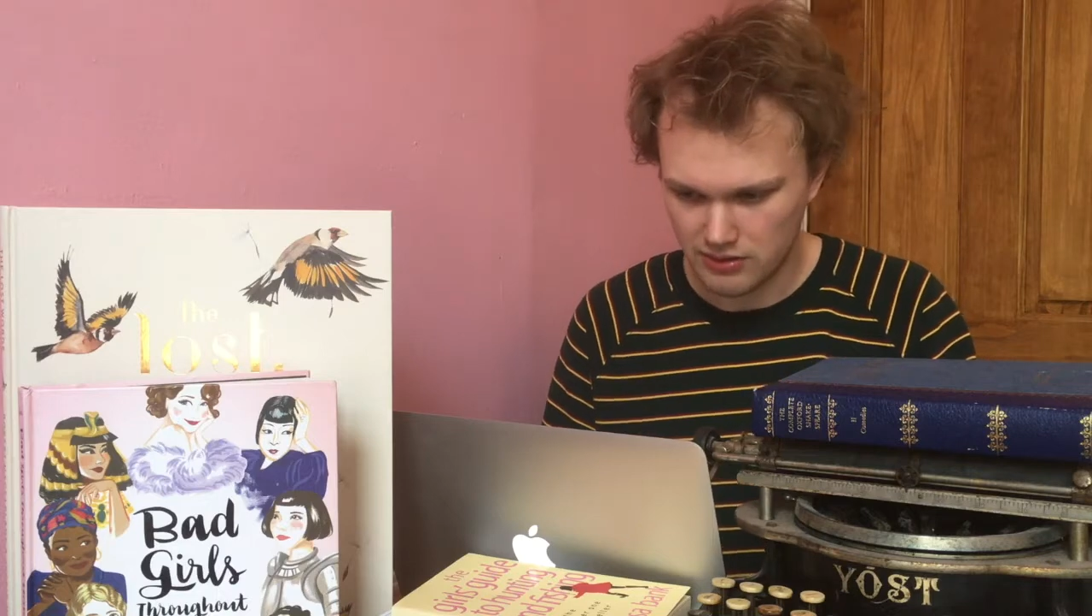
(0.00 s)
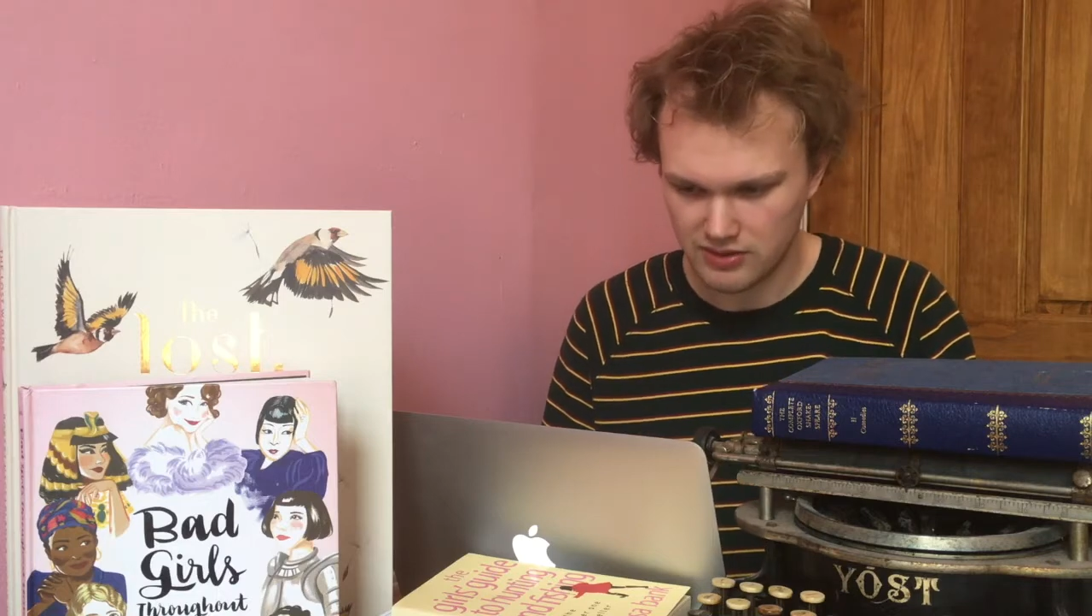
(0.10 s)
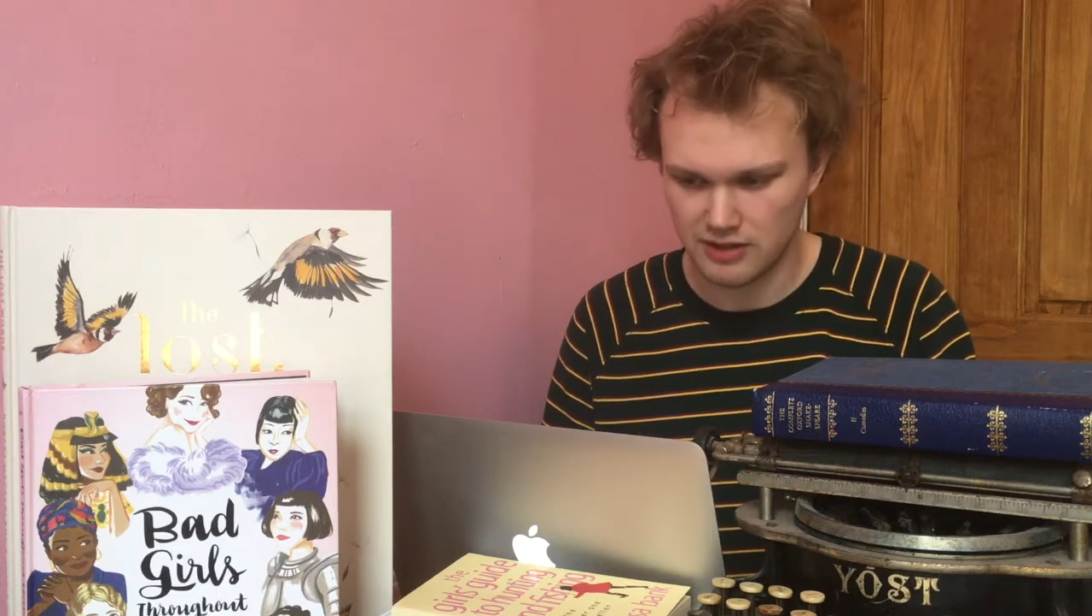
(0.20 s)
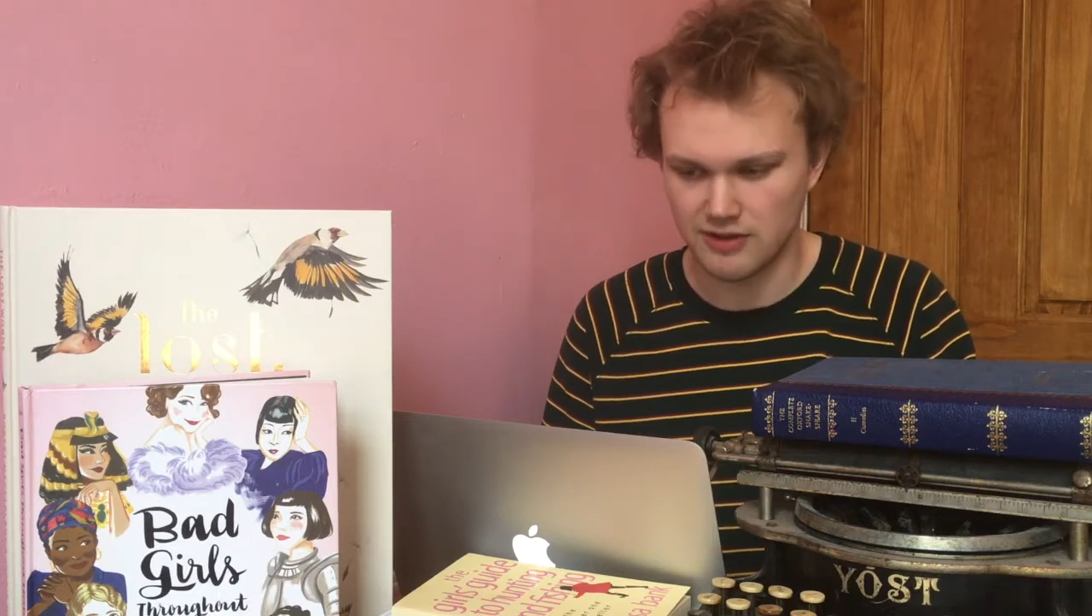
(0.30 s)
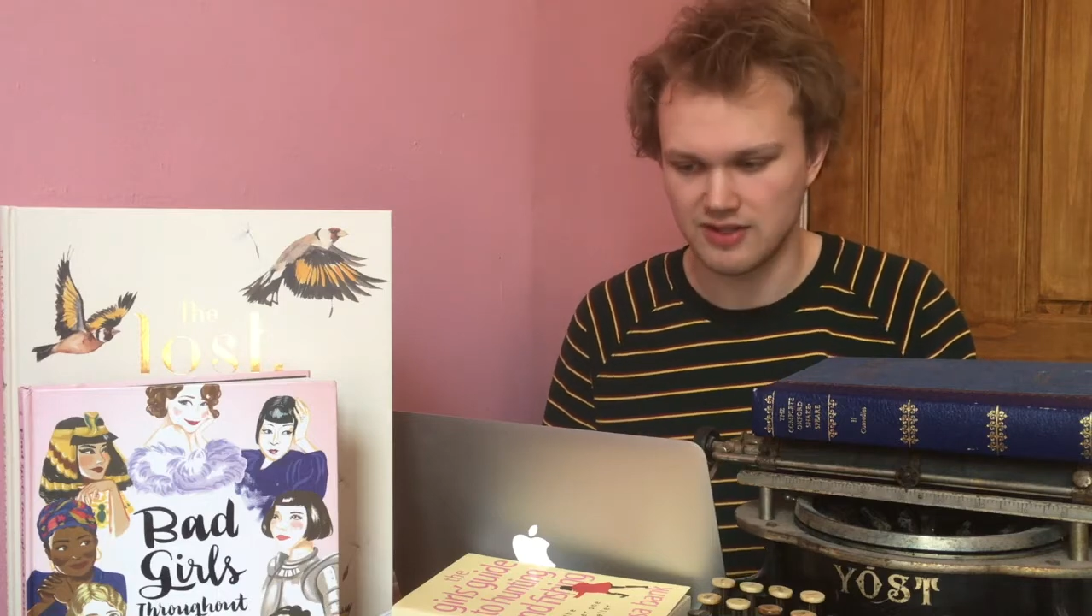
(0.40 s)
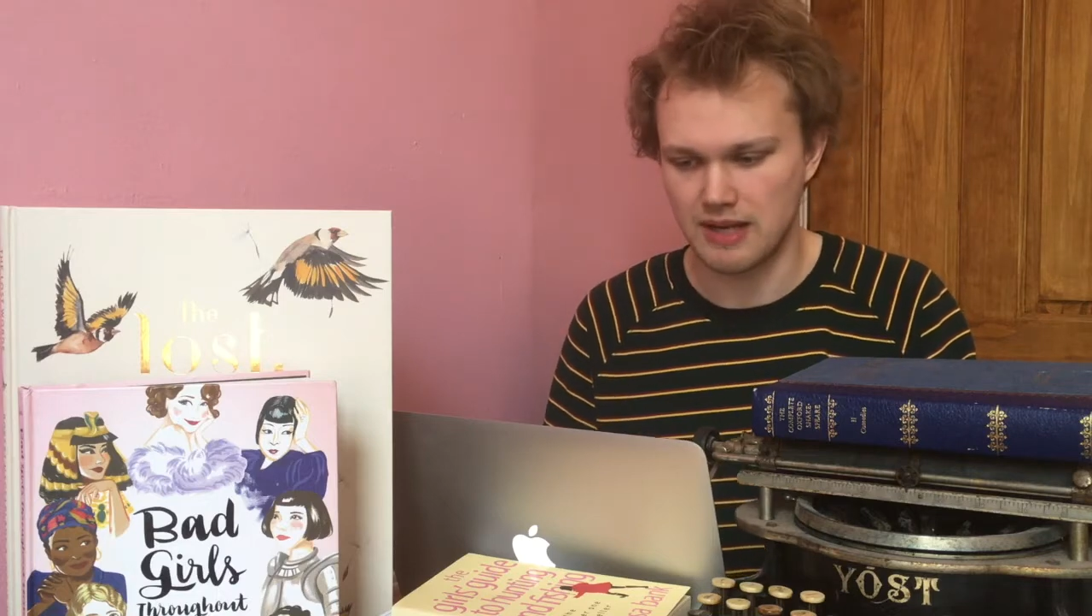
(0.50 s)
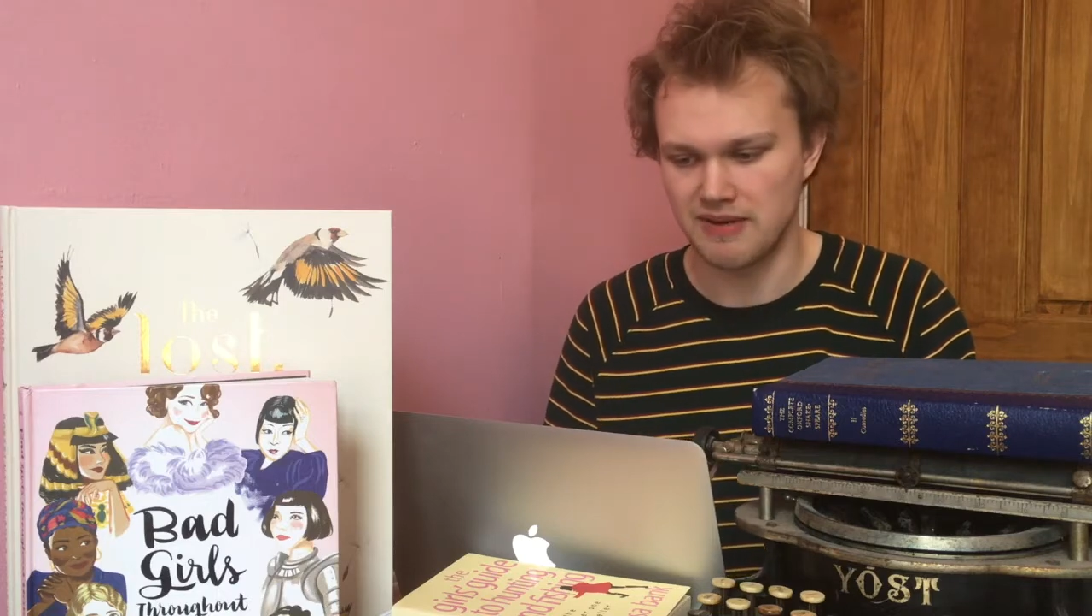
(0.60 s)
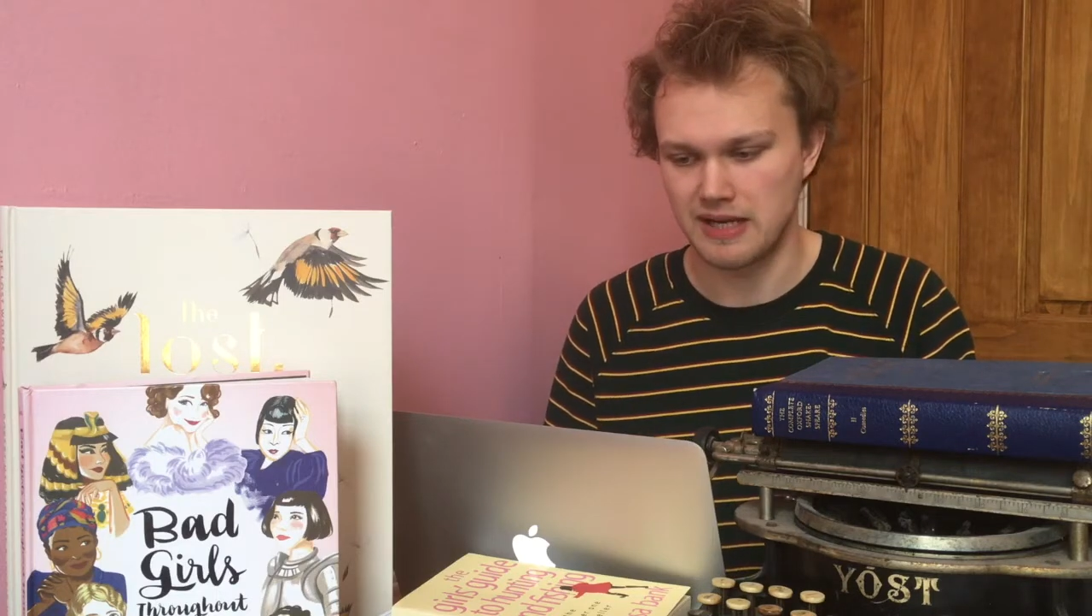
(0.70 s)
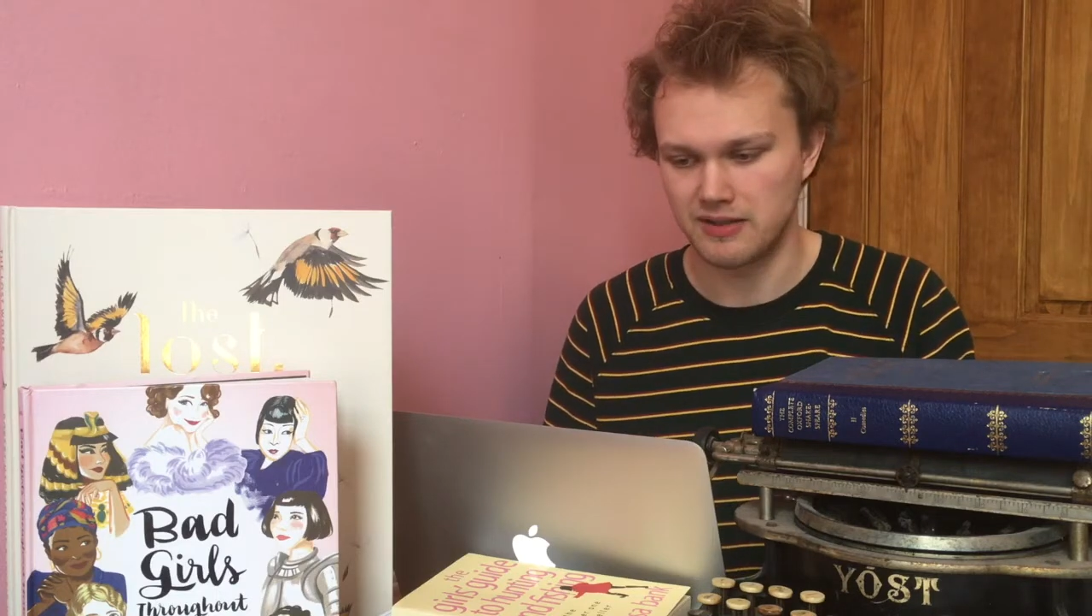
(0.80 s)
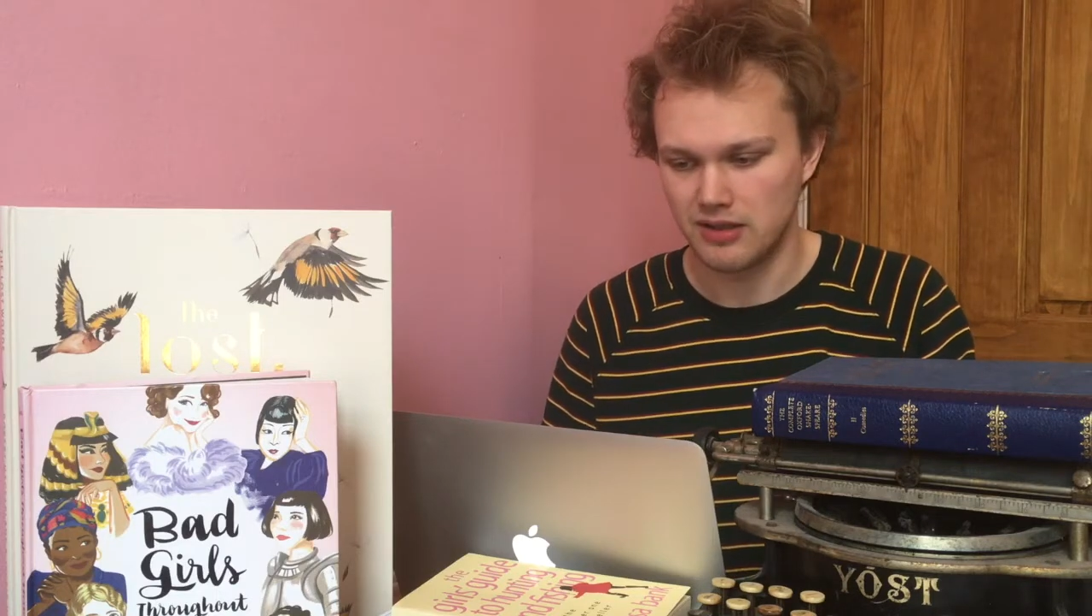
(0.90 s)
said the
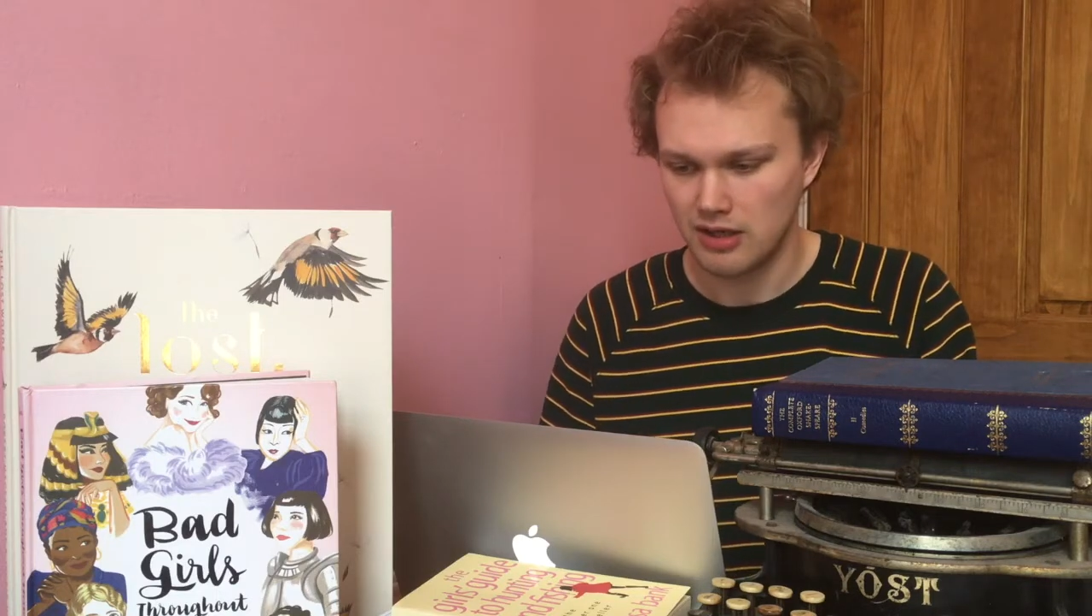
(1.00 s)
Samiad.